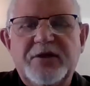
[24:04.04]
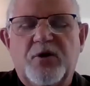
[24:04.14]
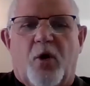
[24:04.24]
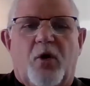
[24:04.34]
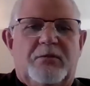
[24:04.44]

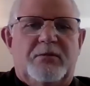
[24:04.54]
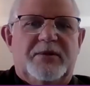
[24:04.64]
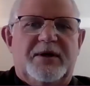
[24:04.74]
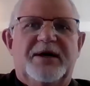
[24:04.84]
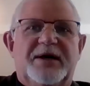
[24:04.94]
call?
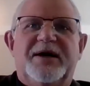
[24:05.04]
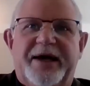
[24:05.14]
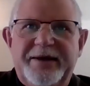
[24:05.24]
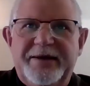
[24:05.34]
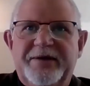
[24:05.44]

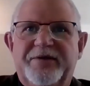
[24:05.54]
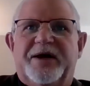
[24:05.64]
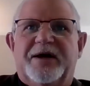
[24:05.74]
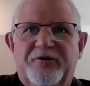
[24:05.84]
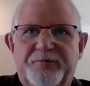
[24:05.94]
Again, the
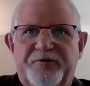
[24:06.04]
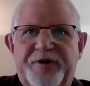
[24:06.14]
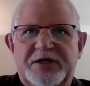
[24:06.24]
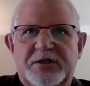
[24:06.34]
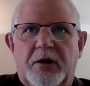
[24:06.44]
health
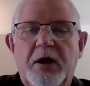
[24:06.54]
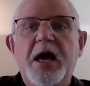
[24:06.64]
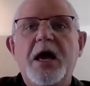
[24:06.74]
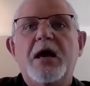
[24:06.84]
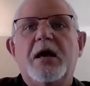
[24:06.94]
professional
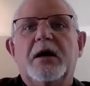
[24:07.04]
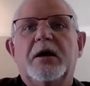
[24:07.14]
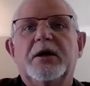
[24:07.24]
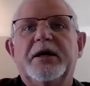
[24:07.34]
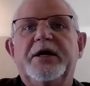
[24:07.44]

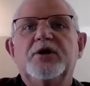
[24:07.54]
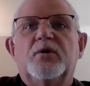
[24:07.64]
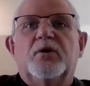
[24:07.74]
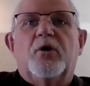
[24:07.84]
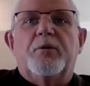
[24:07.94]

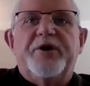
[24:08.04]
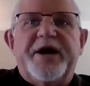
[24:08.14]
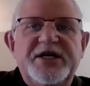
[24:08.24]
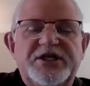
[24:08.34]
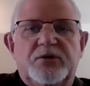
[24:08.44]
in
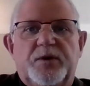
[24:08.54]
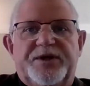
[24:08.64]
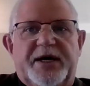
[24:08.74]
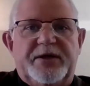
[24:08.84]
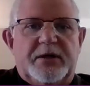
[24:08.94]
cooperation with
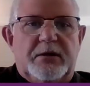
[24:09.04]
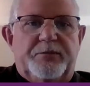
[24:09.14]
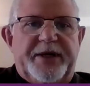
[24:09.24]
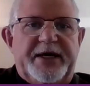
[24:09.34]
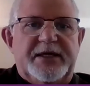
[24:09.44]
other role
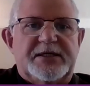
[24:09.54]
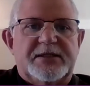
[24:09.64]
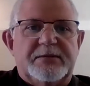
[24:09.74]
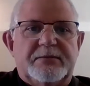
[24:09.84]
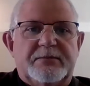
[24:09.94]

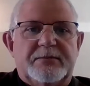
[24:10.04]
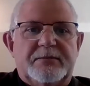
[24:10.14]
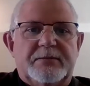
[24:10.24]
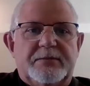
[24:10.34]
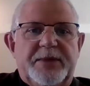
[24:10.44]
players.
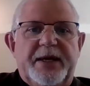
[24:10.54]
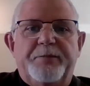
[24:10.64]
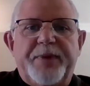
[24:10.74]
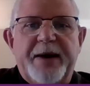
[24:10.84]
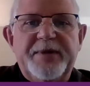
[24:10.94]
The
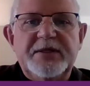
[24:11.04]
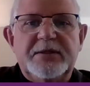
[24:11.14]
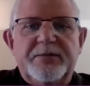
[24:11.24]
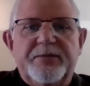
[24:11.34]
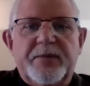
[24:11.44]
impairment
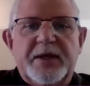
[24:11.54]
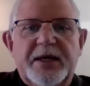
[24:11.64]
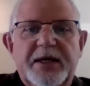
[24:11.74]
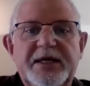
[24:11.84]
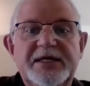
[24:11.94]

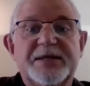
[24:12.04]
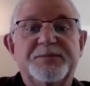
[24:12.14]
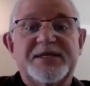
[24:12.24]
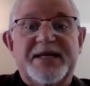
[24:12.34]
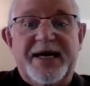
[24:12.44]
is
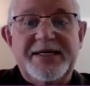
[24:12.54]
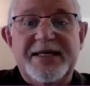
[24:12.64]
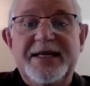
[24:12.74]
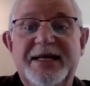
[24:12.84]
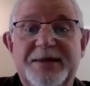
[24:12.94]

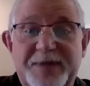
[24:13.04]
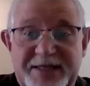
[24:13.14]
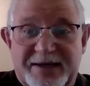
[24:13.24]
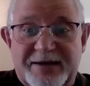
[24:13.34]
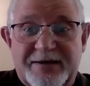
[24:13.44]
substantially limiting